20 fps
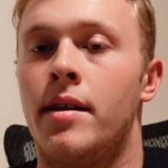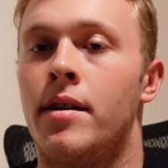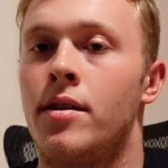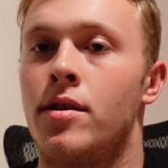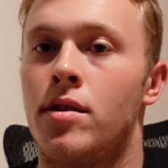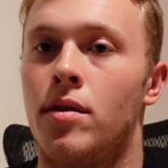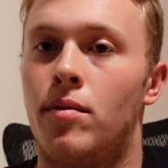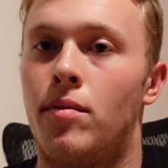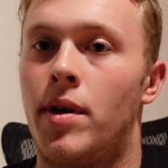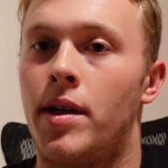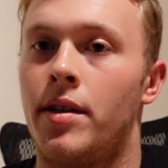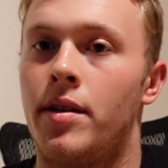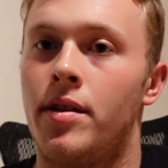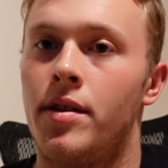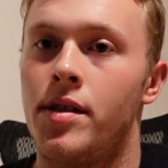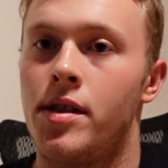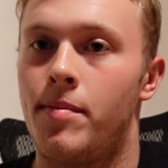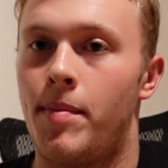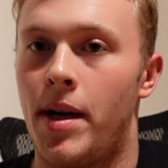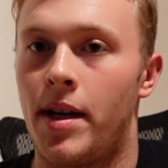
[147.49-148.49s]
So one
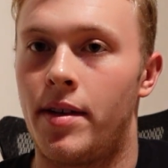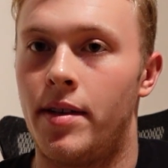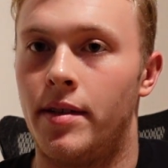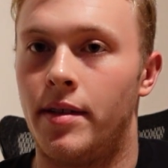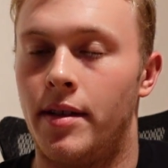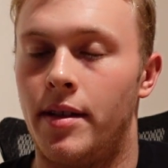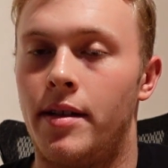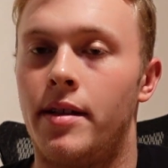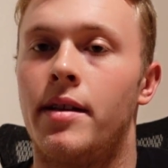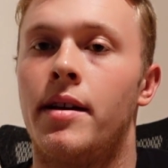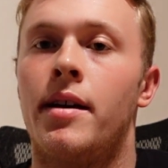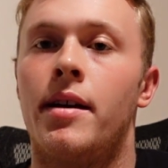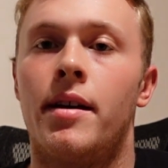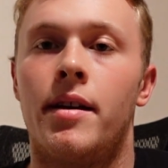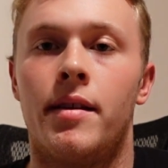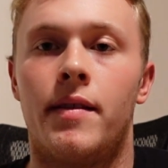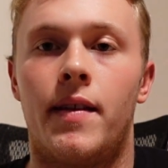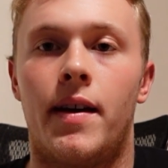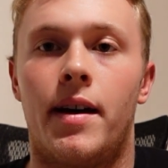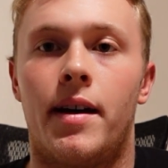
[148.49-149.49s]
could speculate
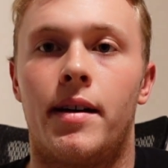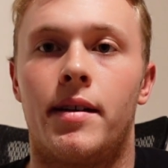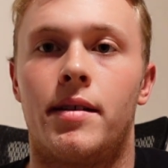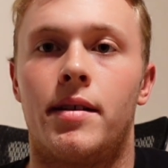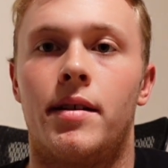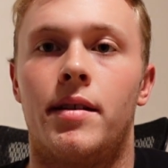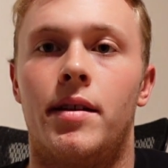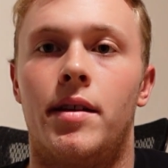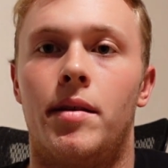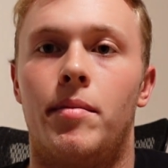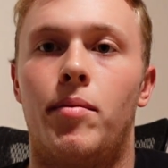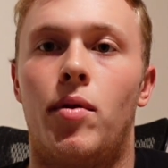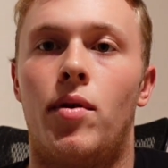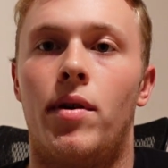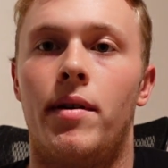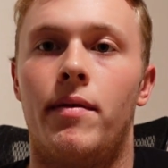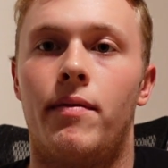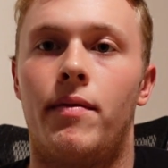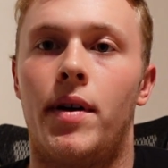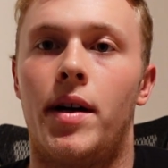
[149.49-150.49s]
that the
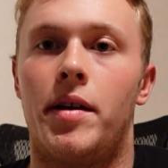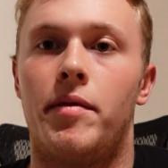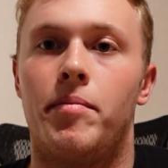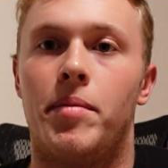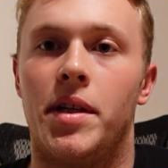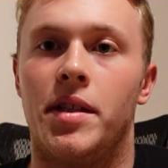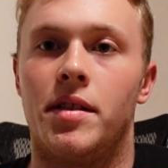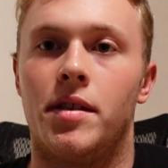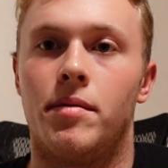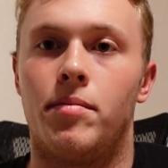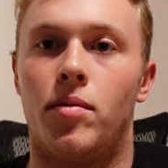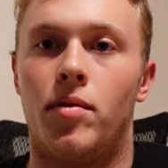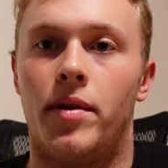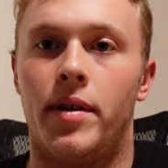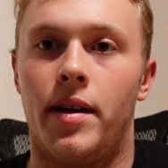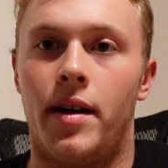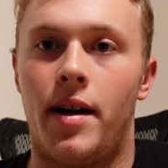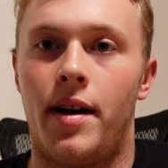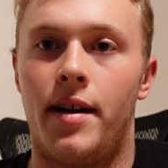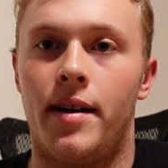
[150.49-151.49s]
0.5 basis
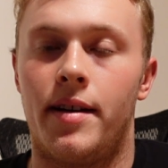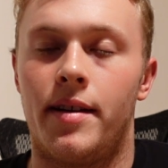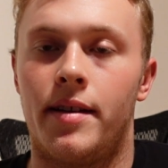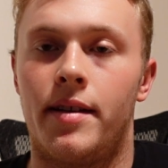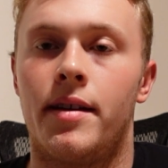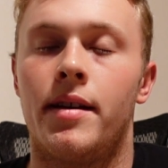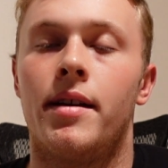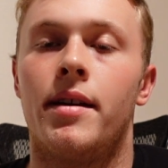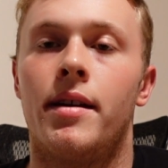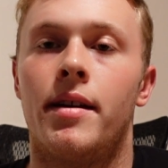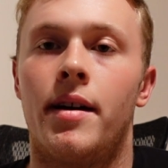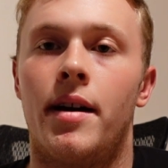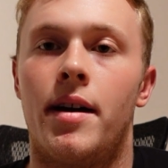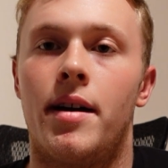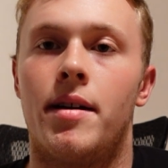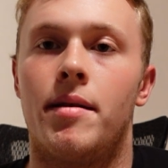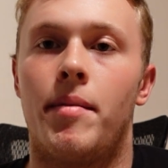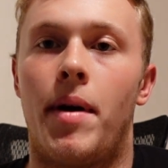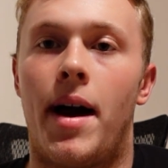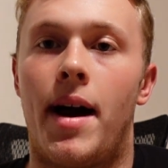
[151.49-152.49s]
point hike
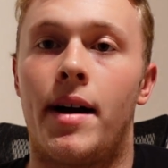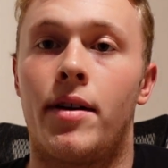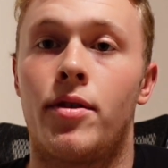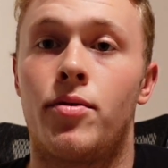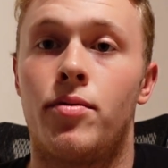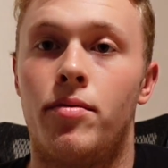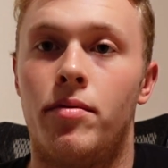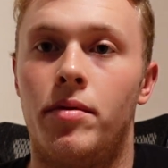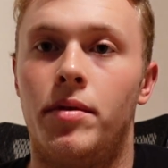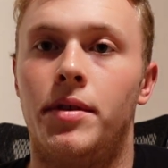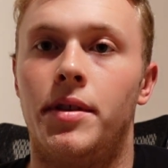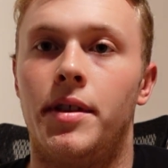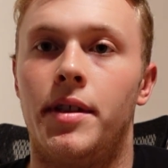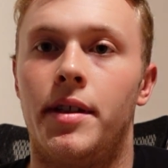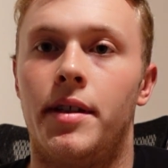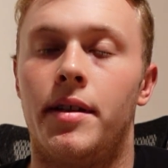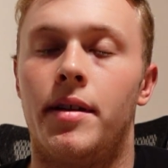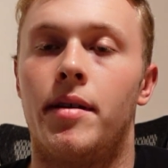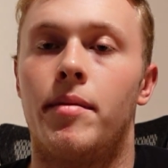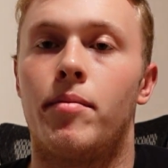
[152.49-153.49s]
um,
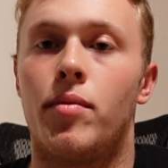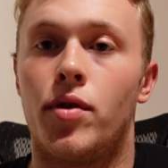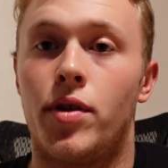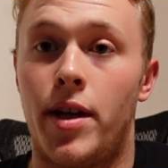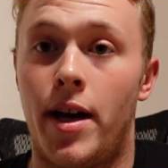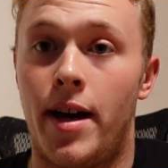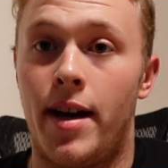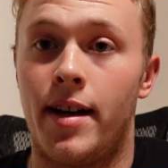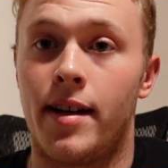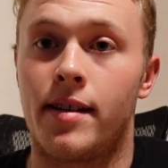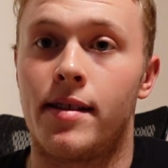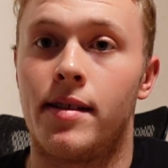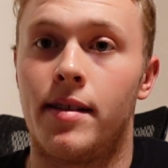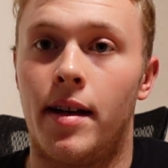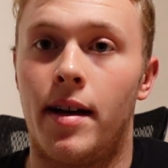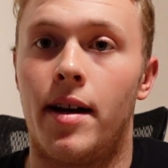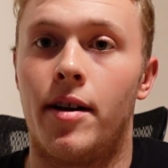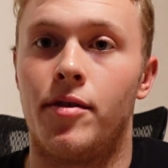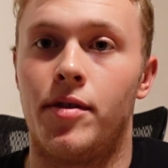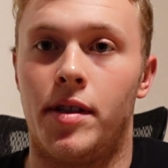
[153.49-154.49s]
actually protects
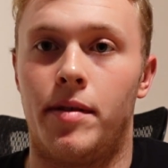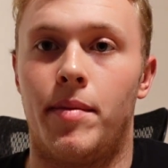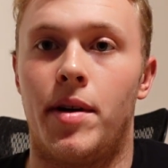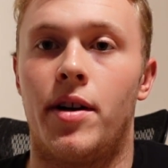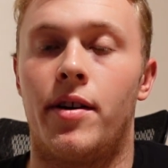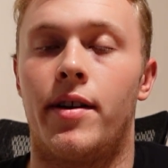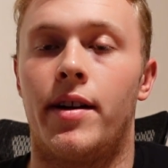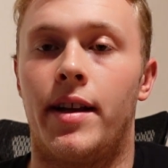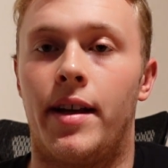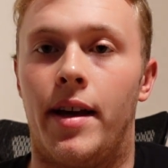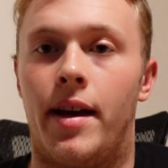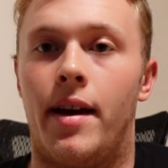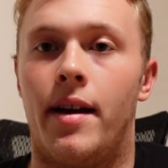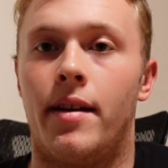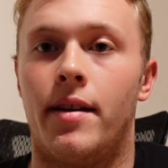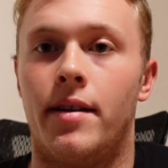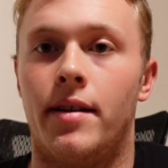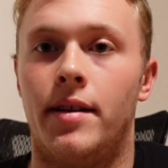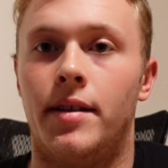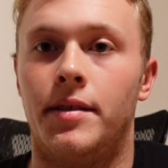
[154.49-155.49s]
the housing market in
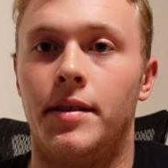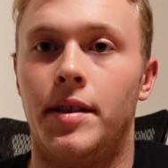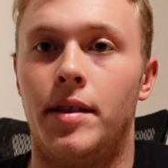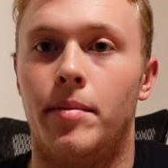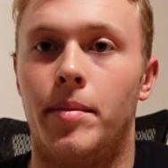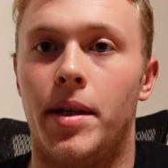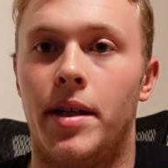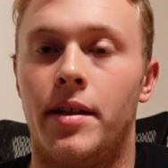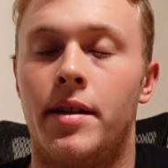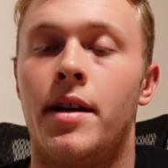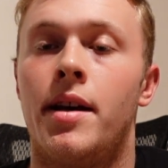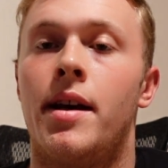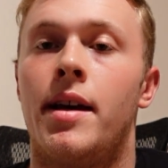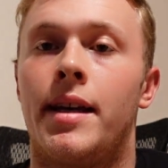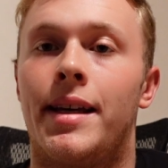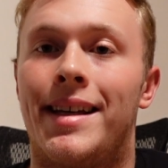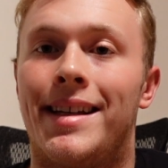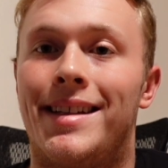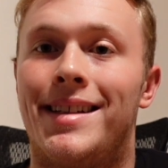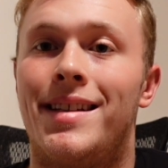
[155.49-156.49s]
Canada a little bit,
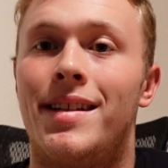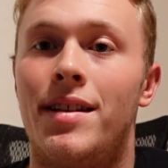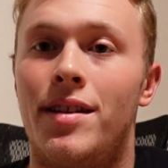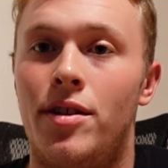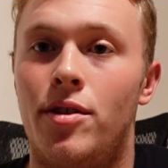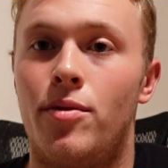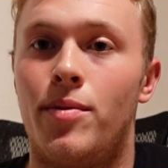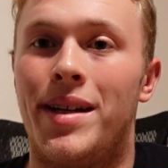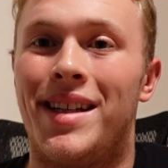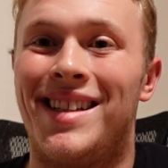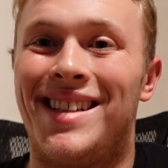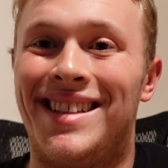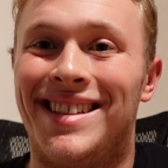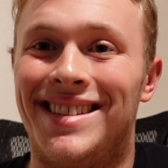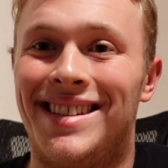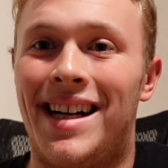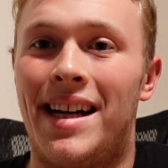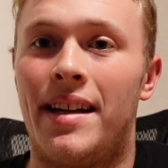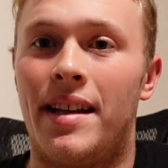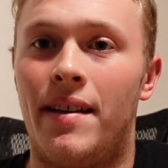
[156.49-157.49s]
continuing to
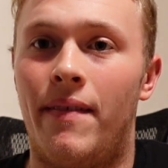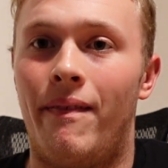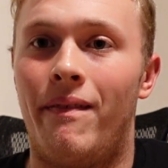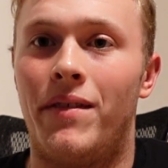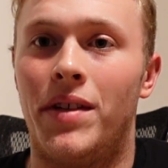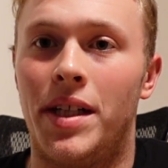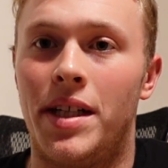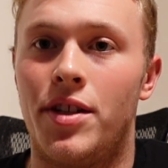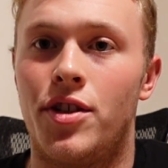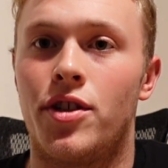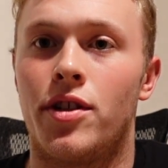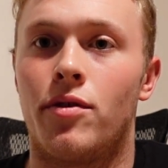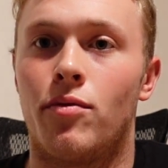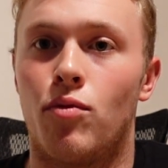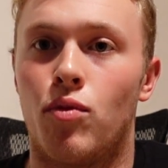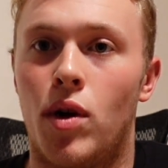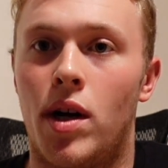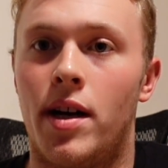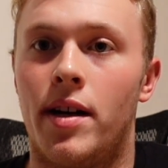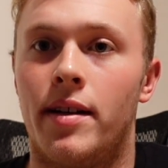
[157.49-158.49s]
let inflation
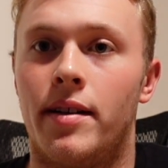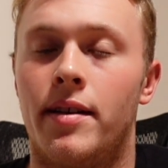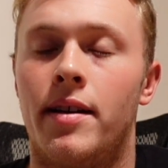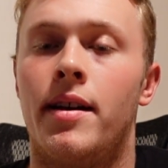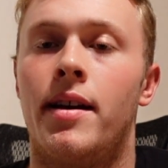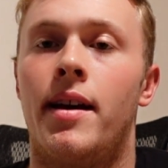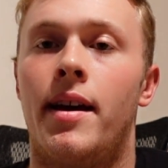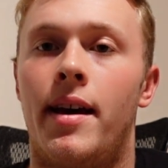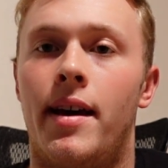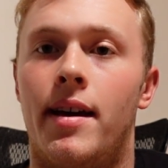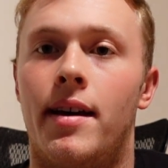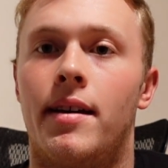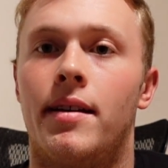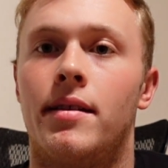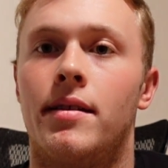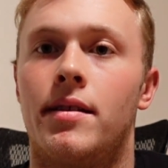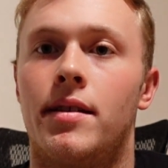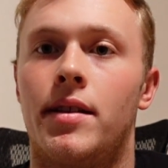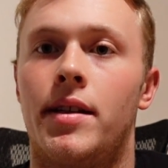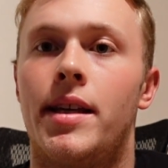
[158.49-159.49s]
run
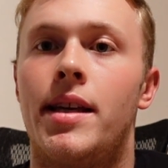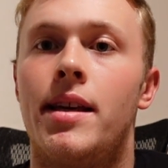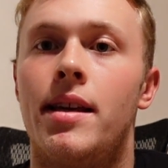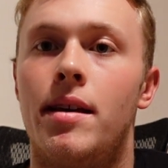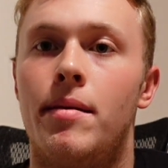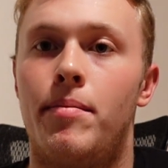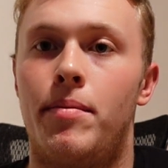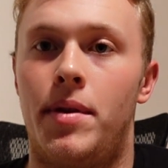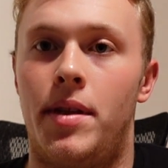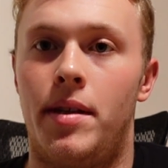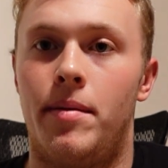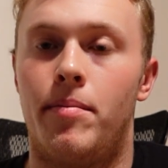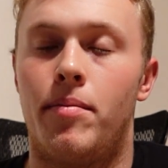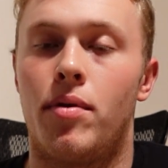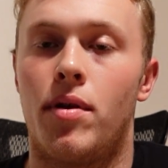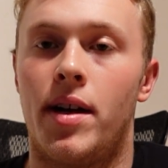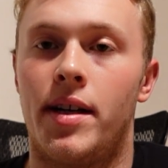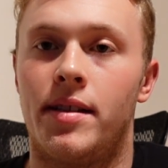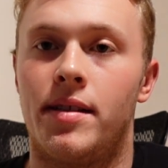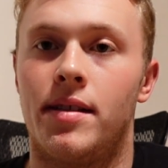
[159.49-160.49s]
and keep the
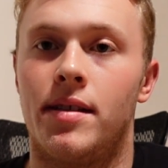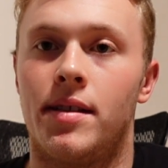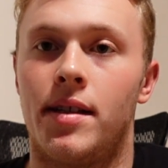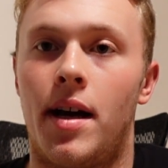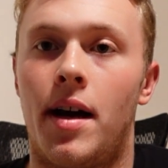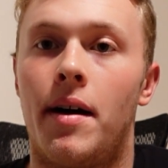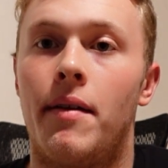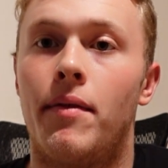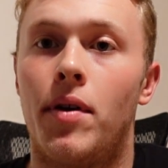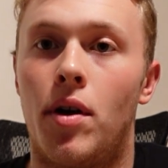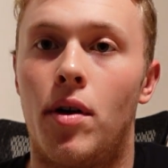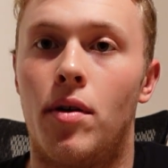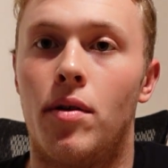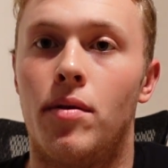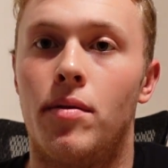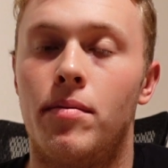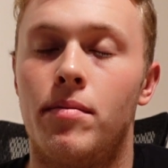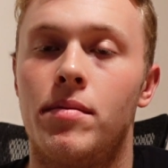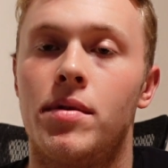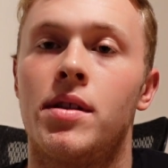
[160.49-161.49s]
prices of
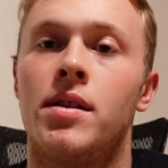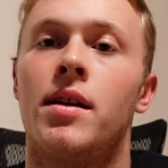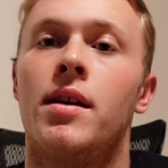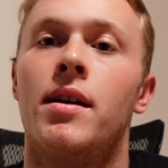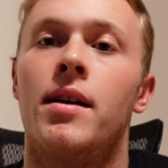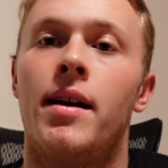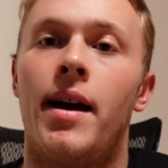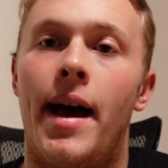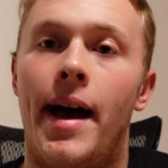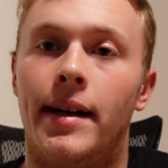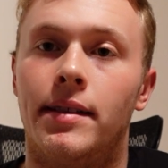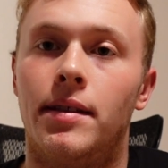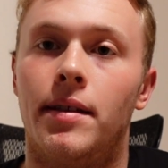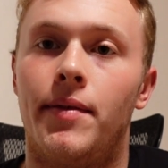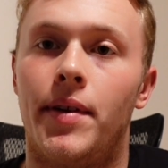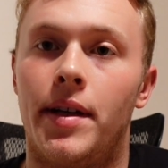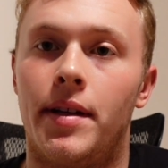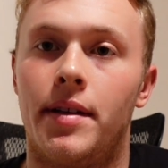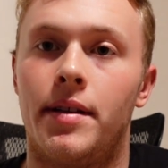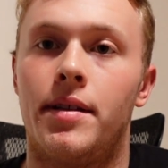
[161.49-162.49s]
homes
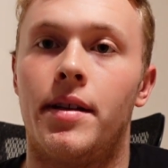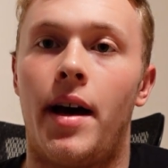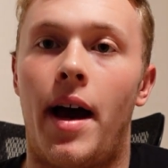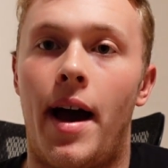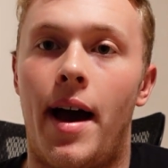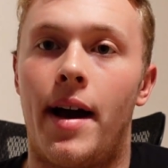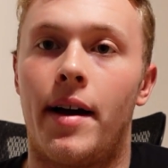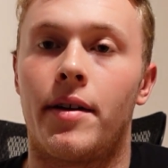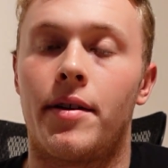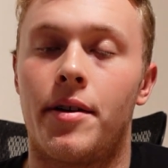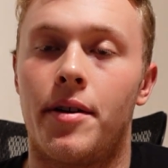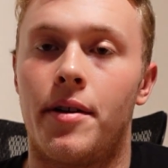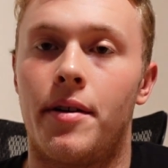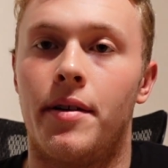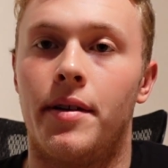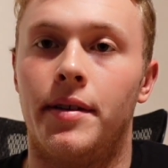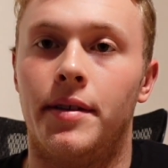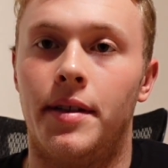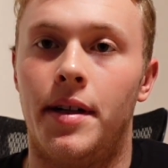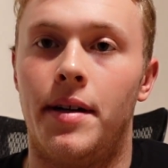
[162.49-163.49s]
elevated at
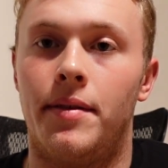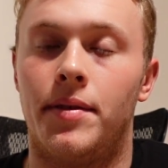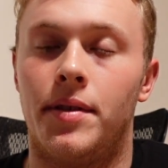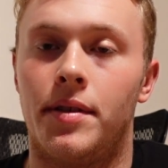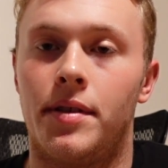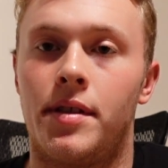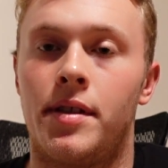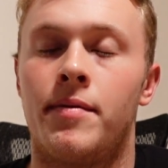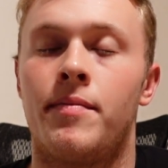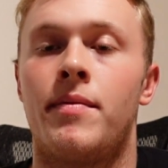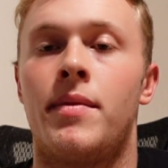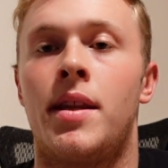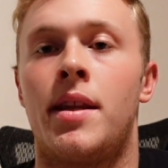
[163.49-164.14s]
current levels.